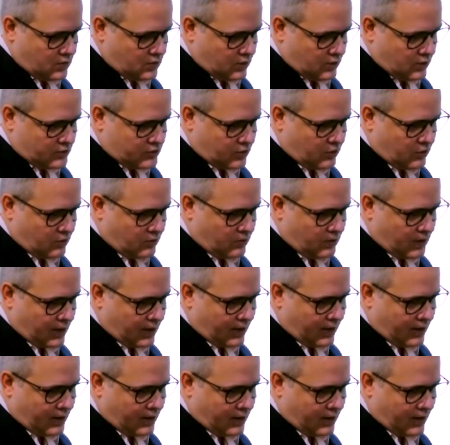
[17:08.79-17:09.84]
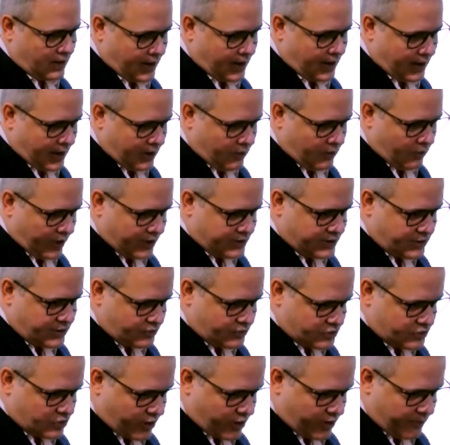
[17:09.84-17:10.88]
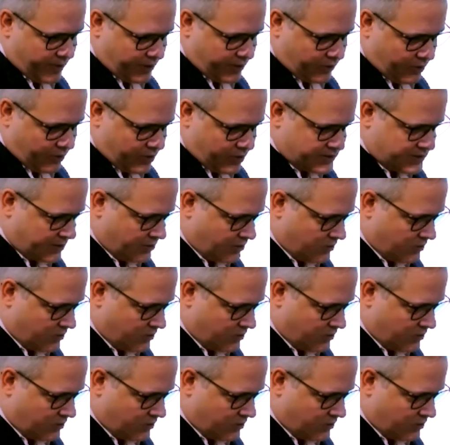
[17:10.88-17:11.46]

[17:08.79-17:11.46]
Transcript: So I will ask you sorry because